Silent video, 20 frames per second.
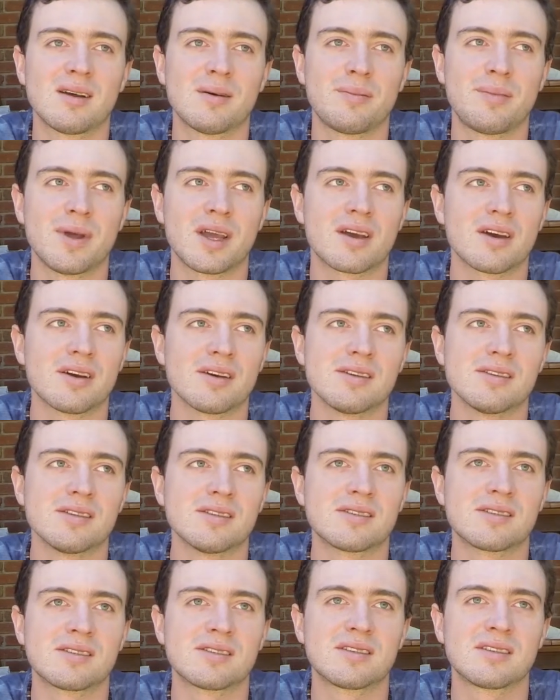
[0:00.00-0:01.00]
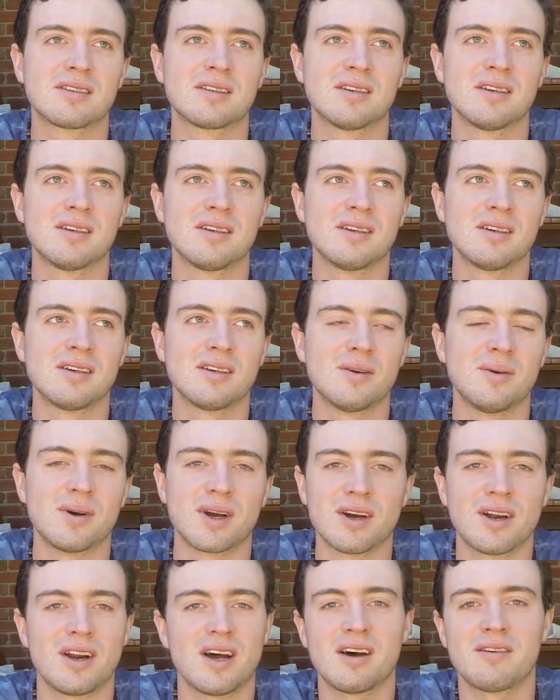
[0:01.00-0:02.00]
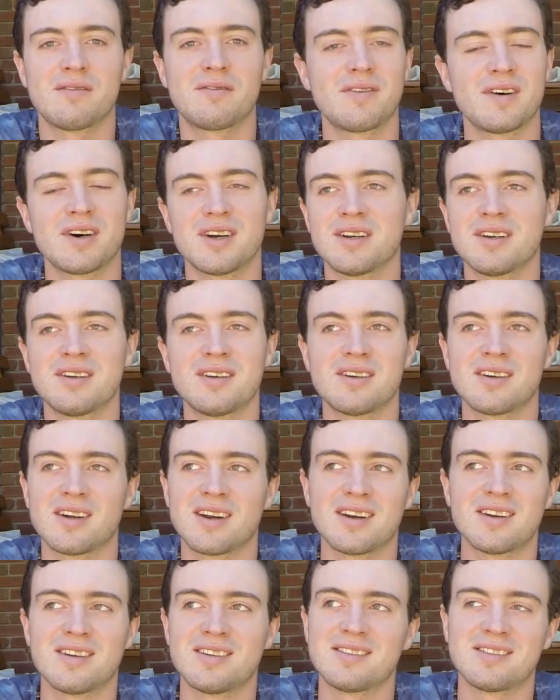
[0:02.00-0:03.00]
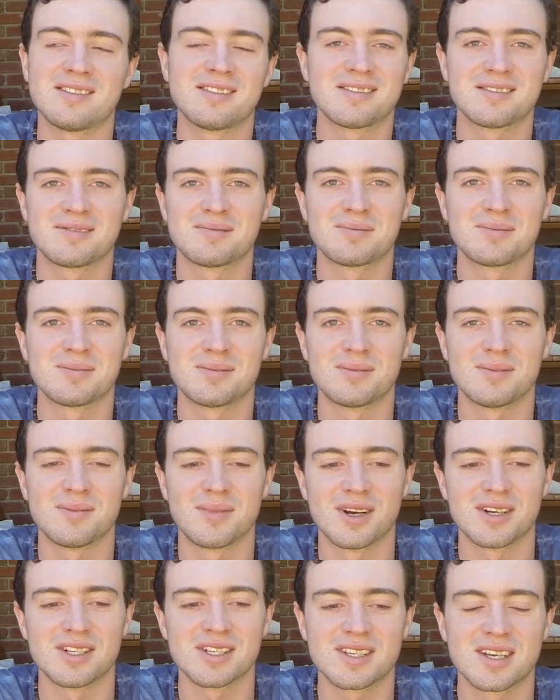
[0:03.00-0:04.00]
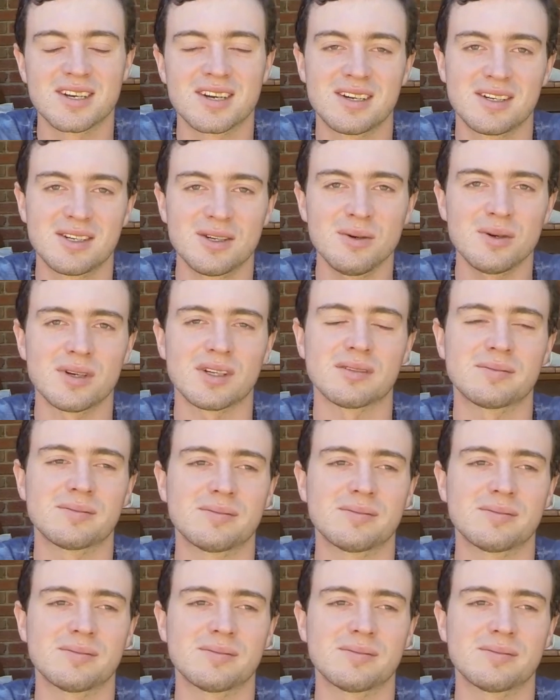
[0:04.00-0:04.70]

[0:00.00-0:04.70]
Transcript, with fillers: Because we're going to have fun and we're just going to do it.